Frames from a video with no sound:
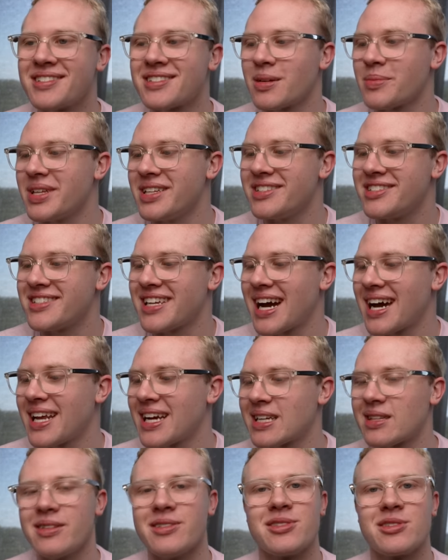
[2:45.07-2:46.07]
something
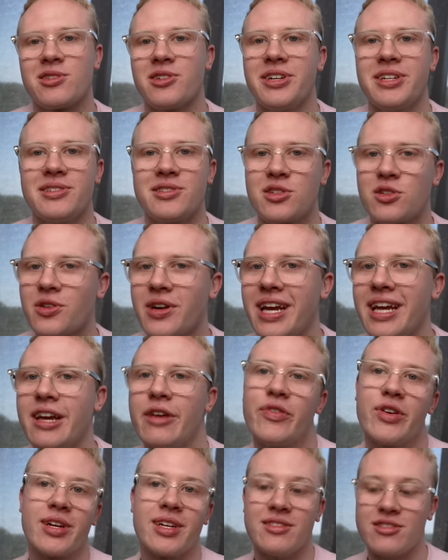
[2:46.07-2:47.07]
static, the screen is great.
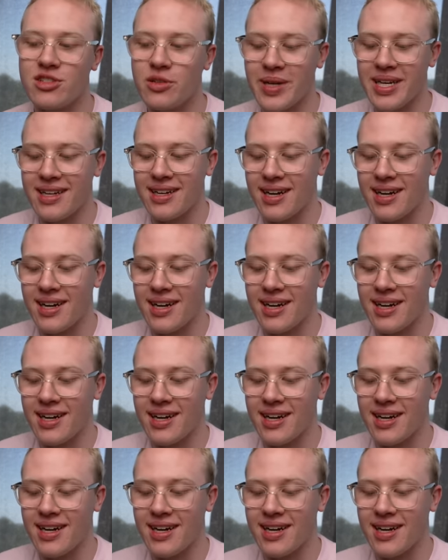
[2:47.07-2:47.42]
If you're consuming